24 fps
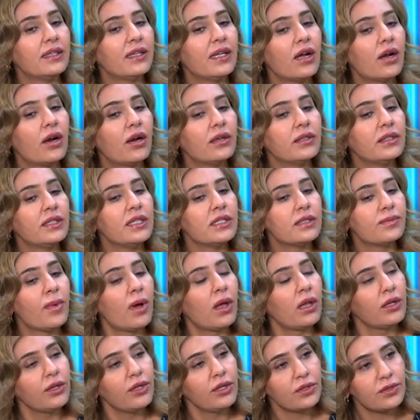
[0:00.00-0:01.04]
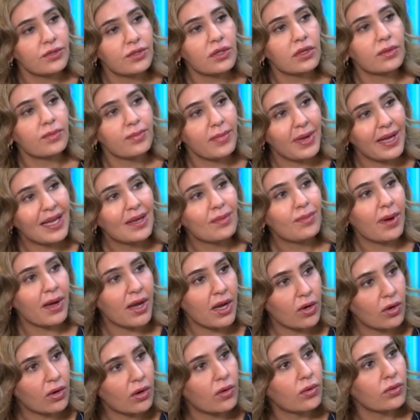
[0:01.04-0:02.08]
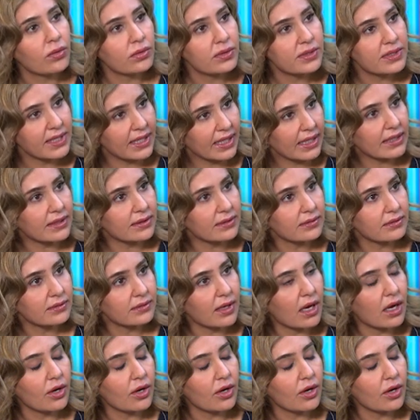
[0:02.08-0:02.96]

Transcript: these molecules are made by your own skin,